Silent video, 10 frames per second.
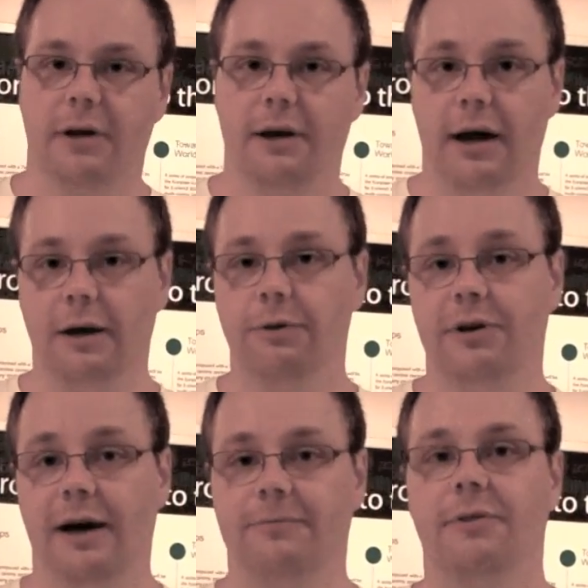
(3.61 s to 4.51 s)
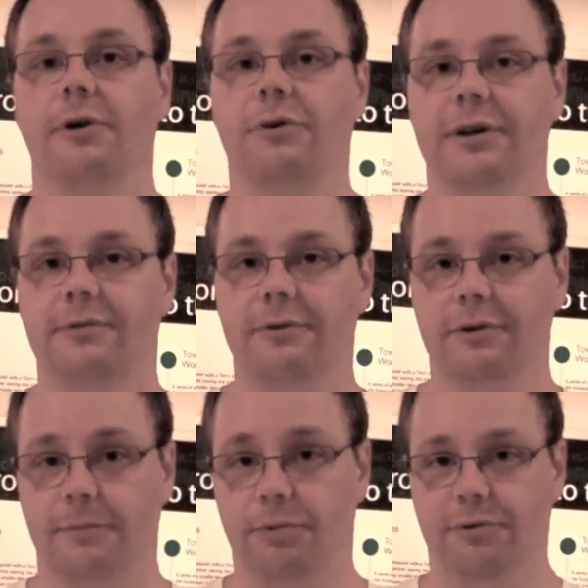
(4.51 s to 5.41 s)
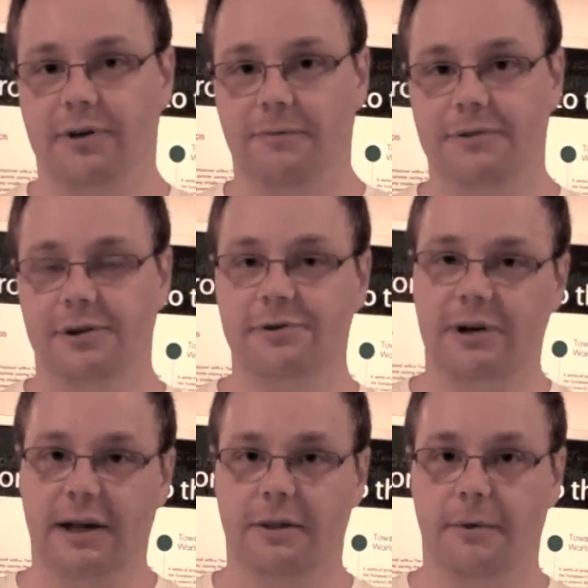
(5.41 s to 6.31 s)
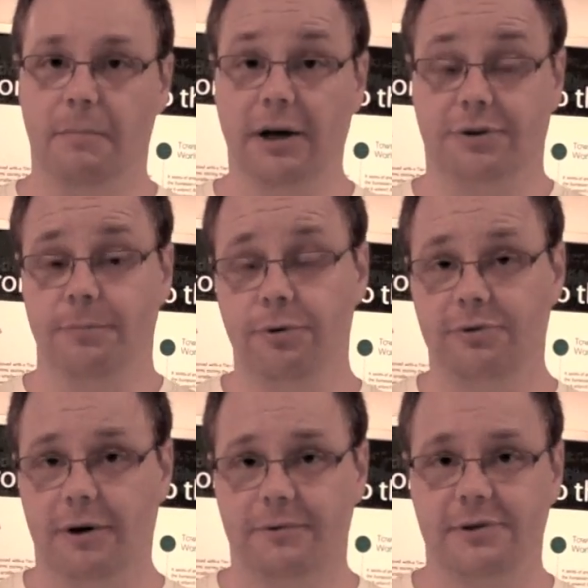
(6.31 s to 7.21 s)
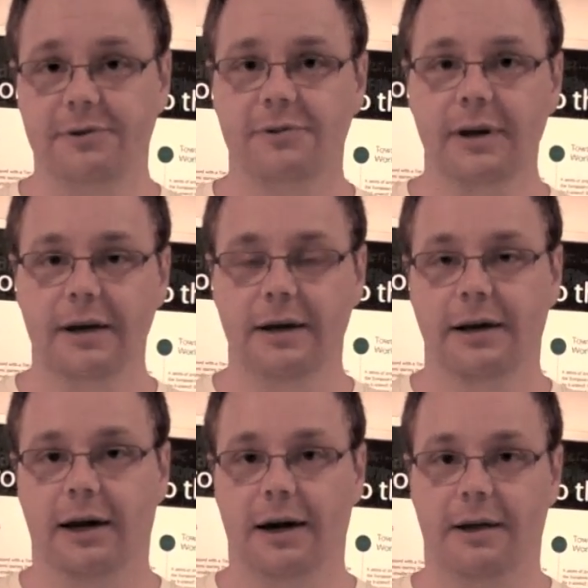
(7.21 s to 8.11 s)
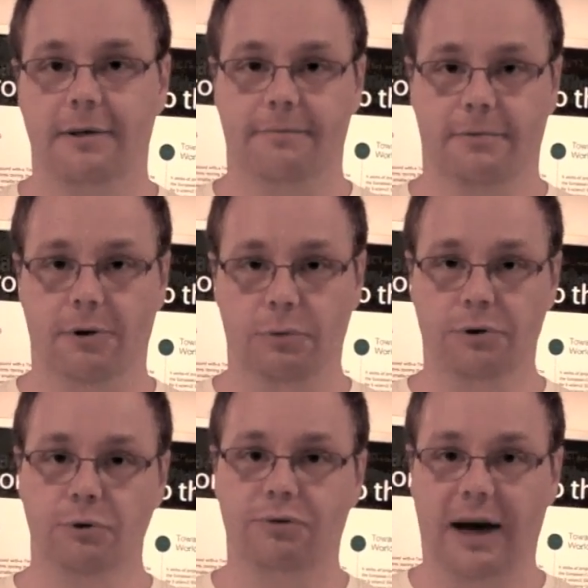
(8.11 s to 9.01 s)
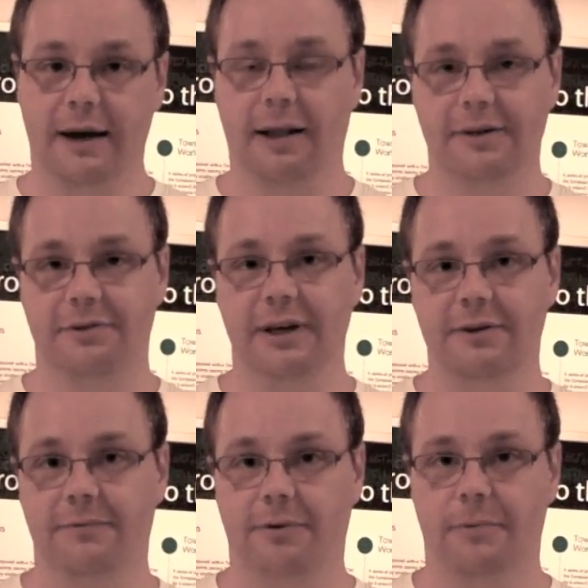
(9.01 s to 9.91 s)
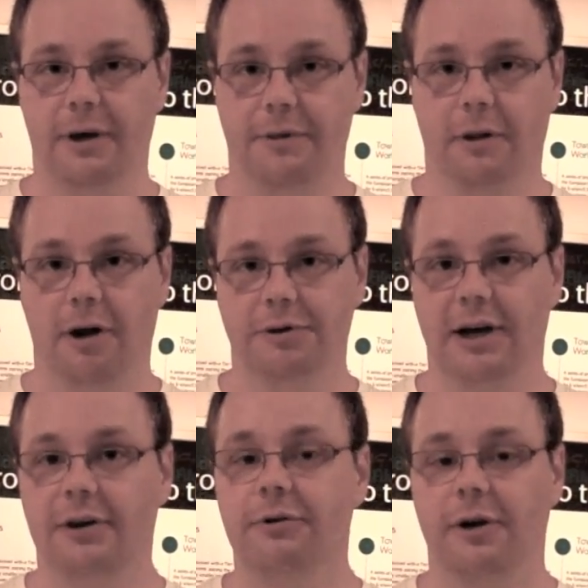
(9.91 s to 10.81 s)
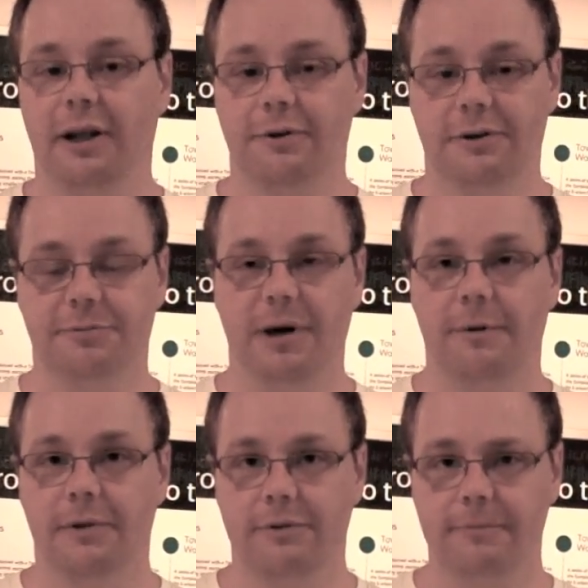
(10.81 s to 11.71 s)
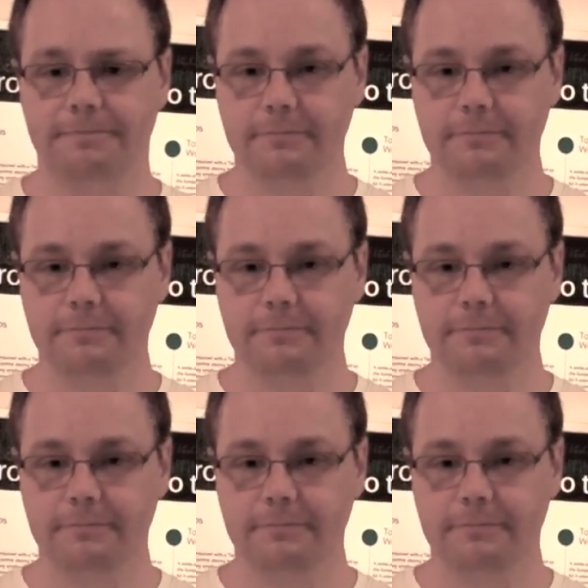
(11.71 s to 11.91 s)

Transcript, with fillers: Uh, I look after the grid compute services and the batch compute services uh, that we use to analyse the data from the, the Large Hadron Collider experiment.